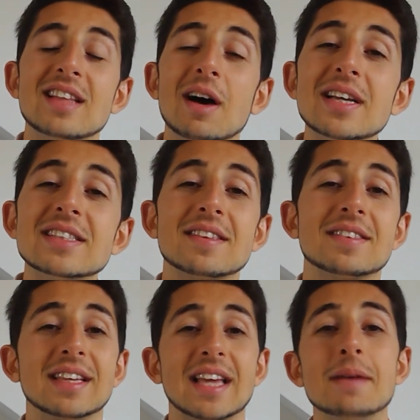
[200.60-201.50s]
Now, here's the
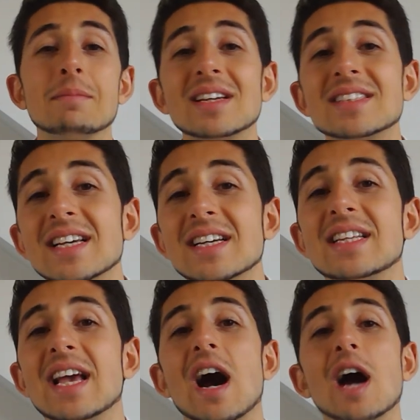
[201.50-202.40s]
thing in my
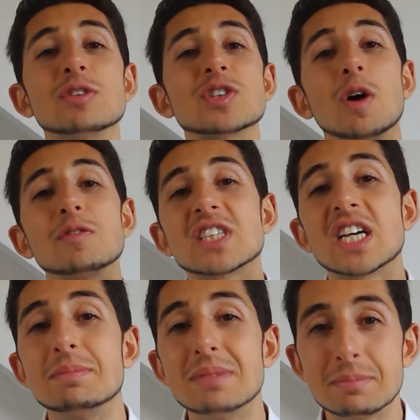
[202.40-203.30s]
second year, I resolved to
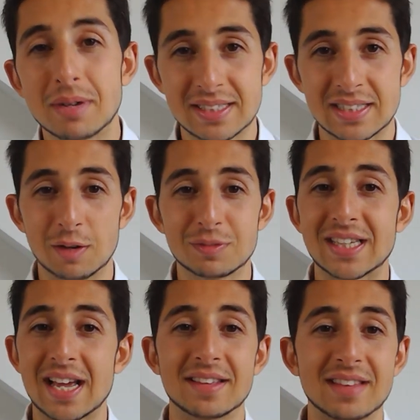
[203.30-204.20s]
commit myself
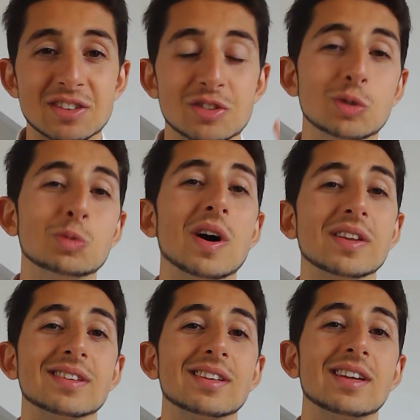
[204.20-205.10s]
to getting that 2
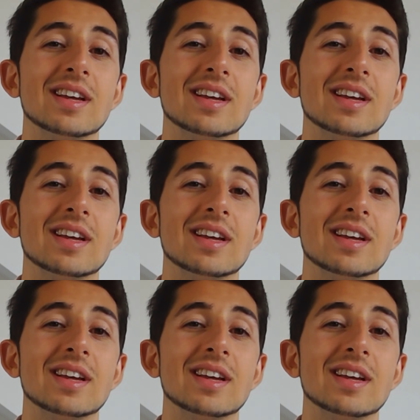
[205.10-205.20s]
1,